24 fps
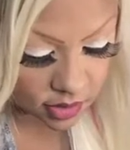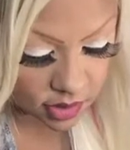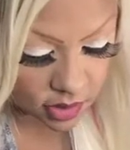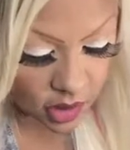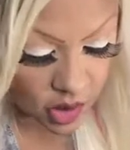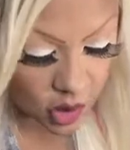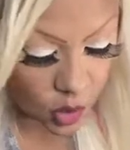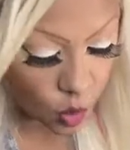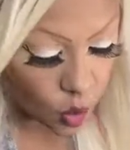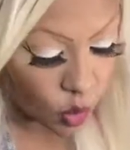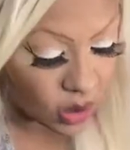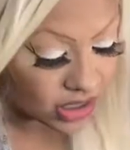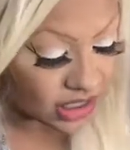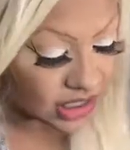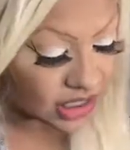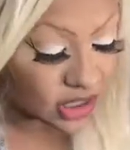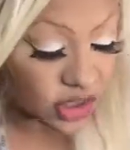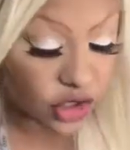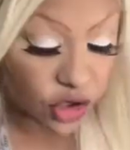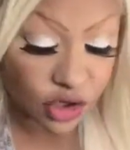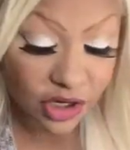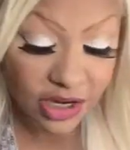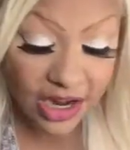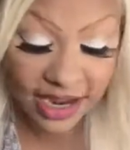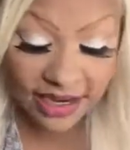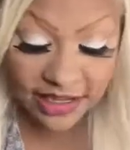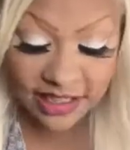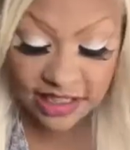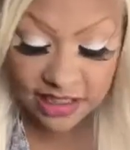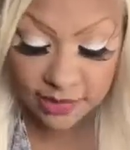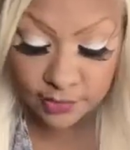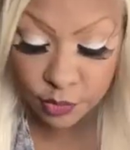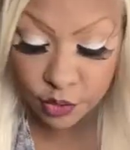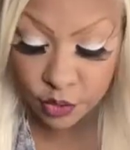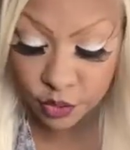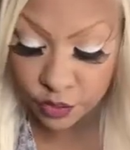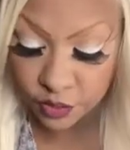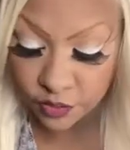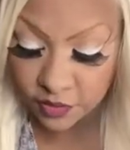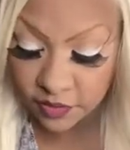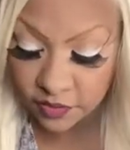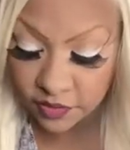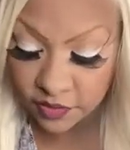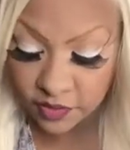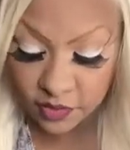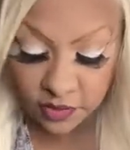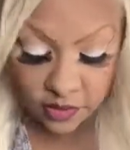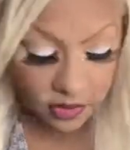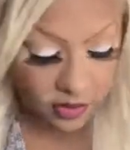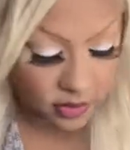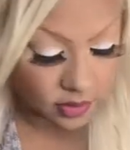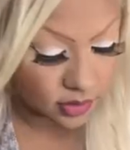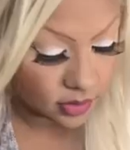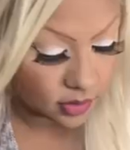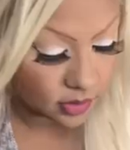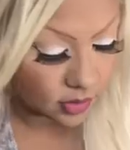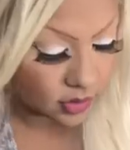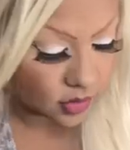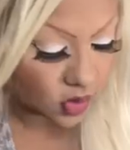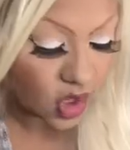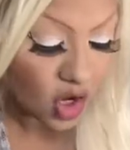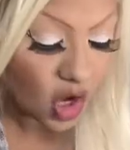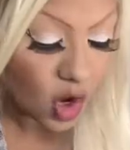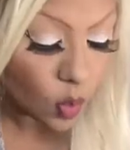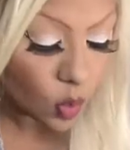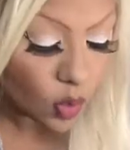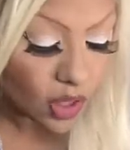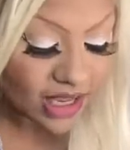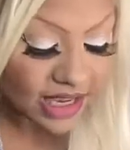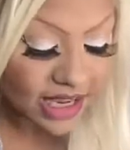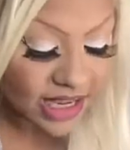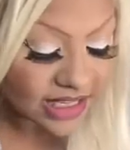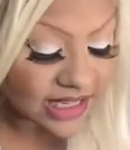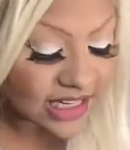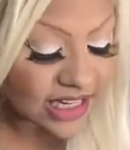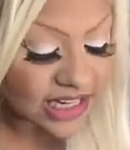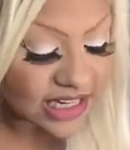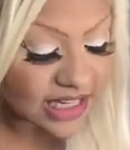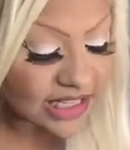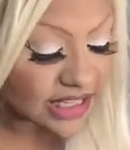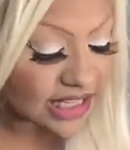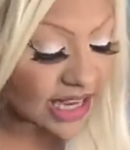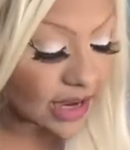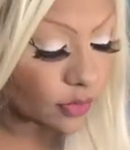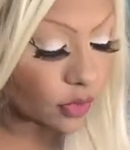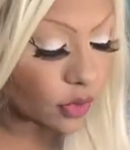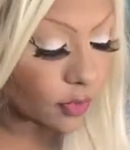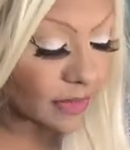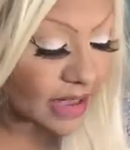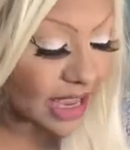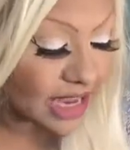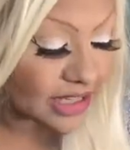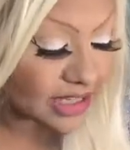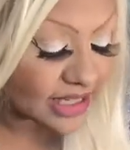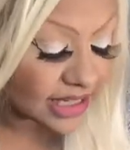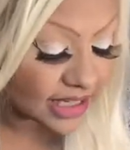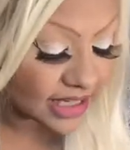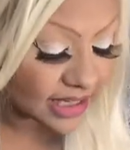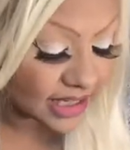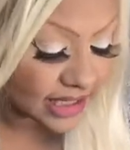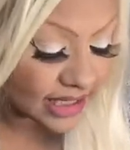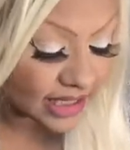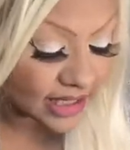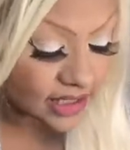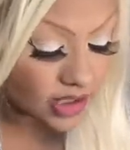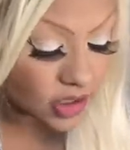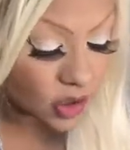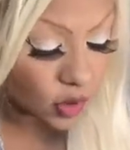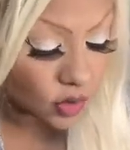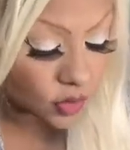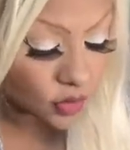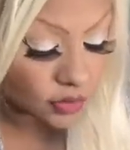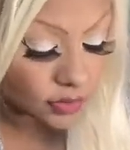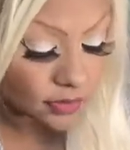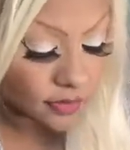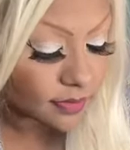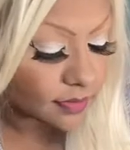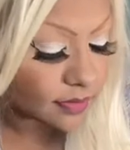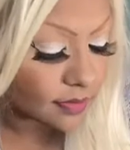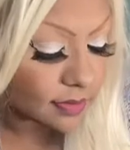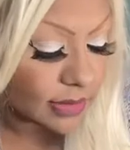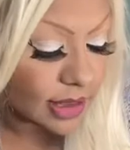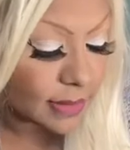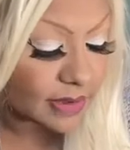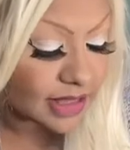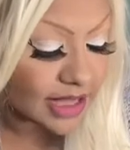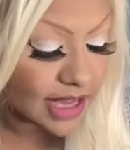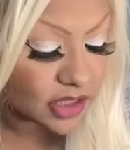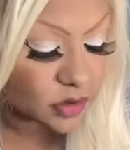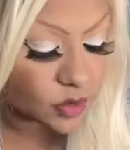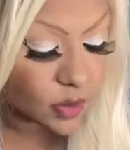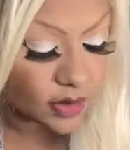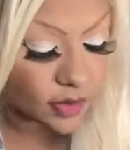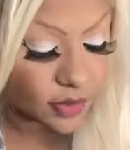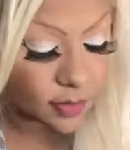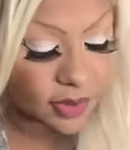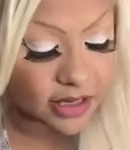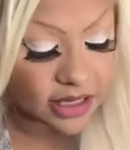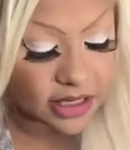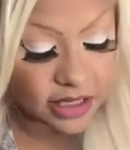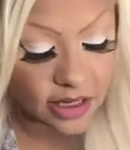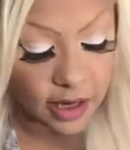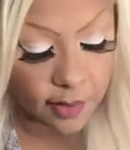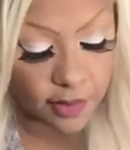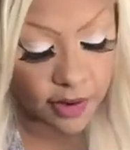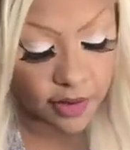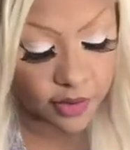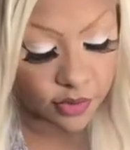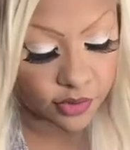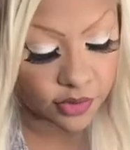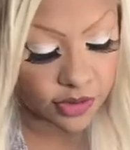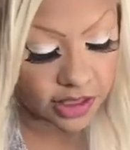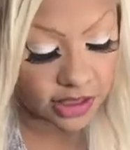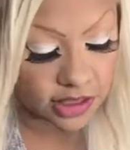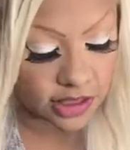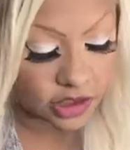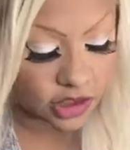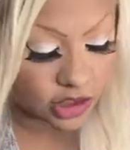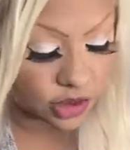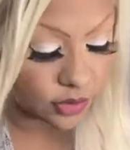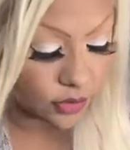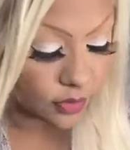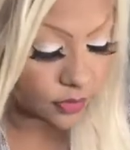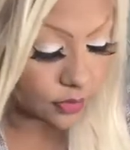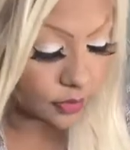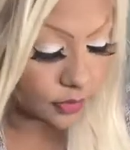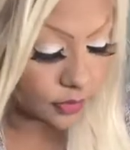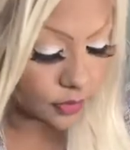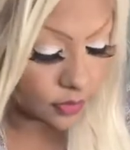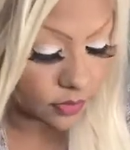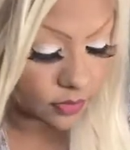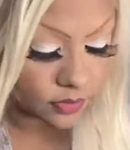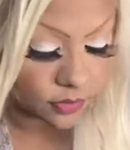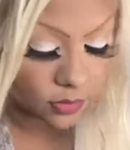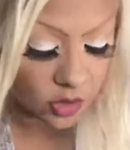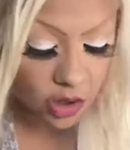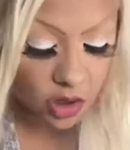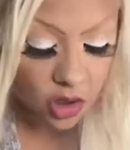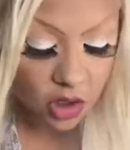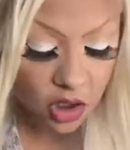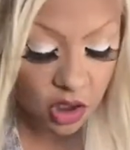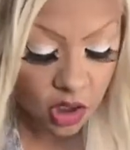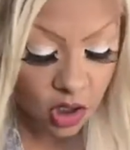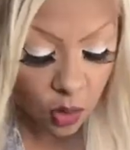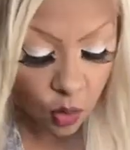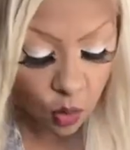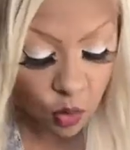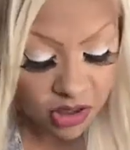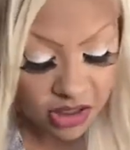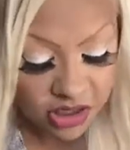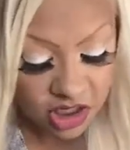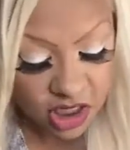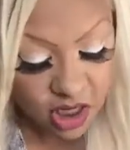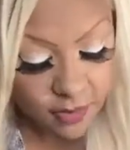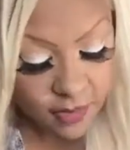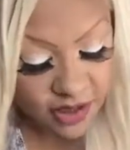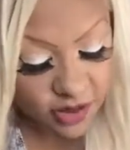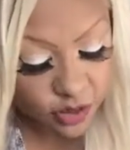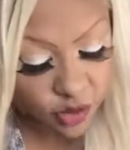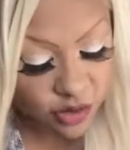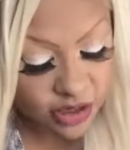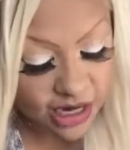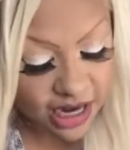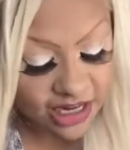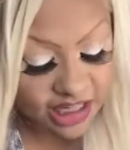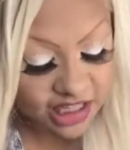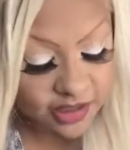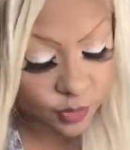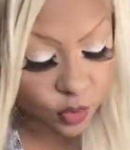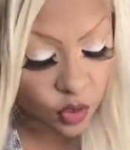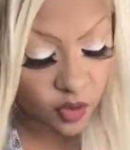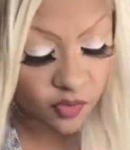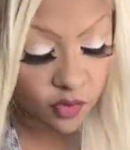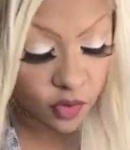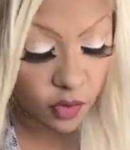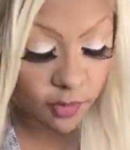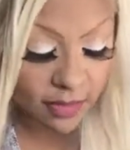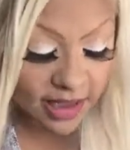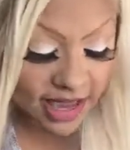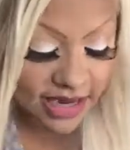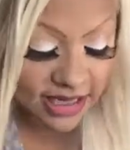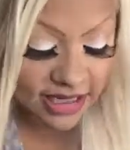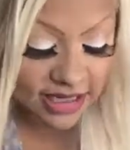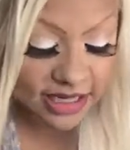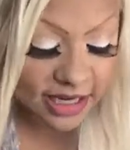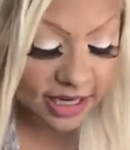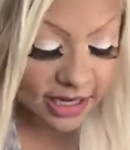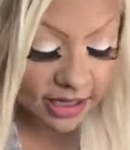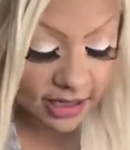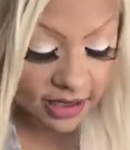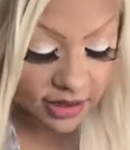What's their next move? Well, I guess I didn't say romantically, so maybe that's why they're picking up other things too. What's going to be their next move, romantic